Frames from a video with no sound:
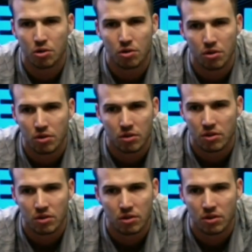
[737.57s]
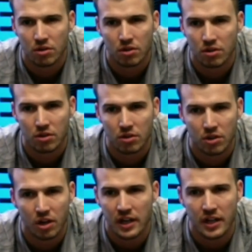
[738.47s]
Cool.
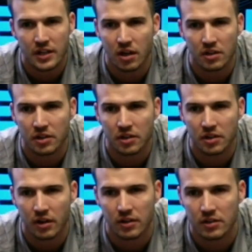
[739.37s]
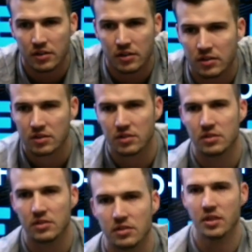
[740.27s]
You're going to get to talk to your daughter,
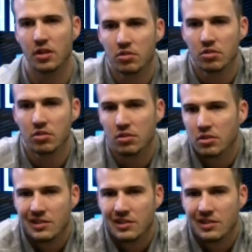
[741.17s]
you know?